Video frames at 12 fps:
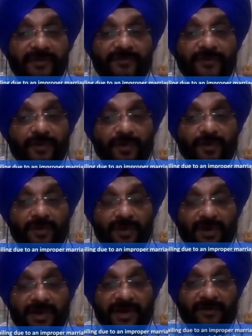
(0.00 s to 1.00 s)
to give you
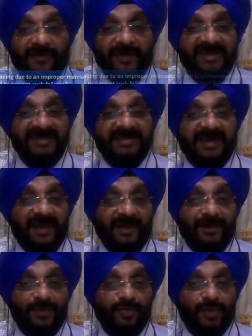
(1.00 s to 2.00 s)
a kind of insight
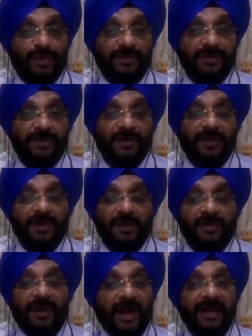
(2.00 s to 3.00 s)
into both,
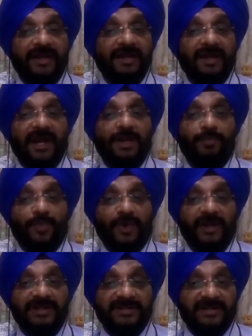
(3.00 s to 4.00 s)
the IT
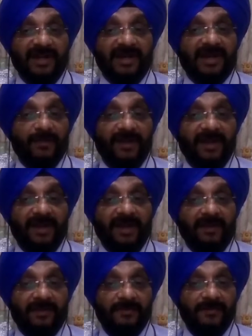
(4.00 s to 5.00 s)
endpoints, they
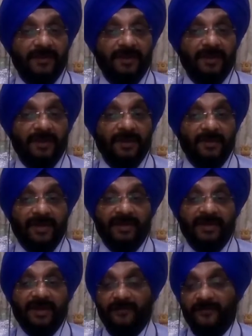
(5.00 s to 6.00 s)
communicate, right?
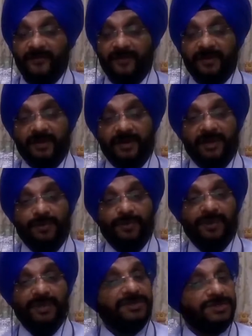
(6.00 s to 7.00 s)
They are into
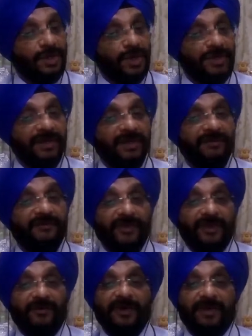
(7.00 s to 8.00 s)
the short and
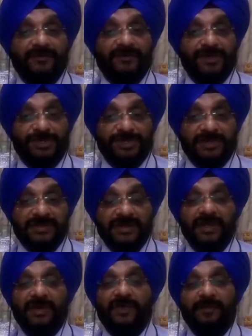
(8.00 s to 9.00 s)
frequent conversations
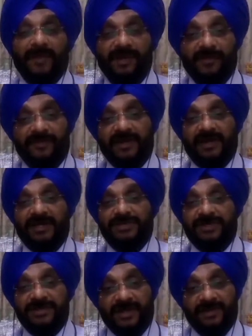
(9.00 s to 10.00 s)
with many of the
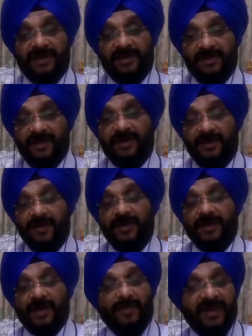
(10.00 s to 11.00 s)
connections. They're
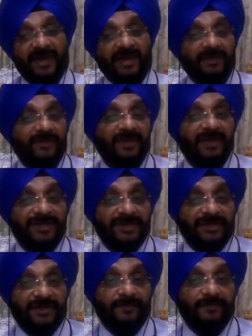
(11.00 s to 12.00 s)
communicating with each
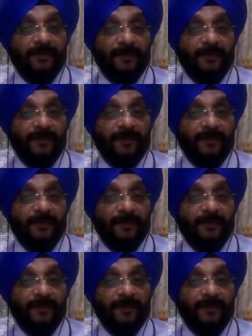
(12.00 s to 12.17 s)
other.